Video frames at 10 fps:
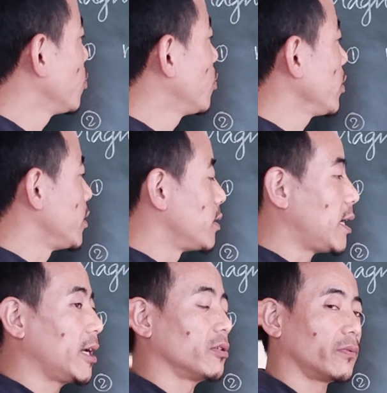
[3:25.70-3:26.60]
ho is the
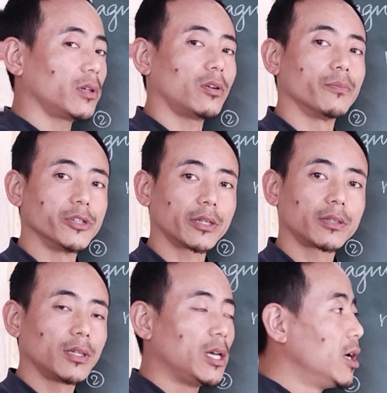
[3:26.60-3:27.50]
height of the object.
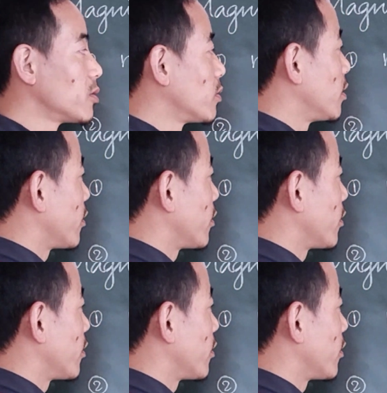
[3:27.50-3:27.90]
So the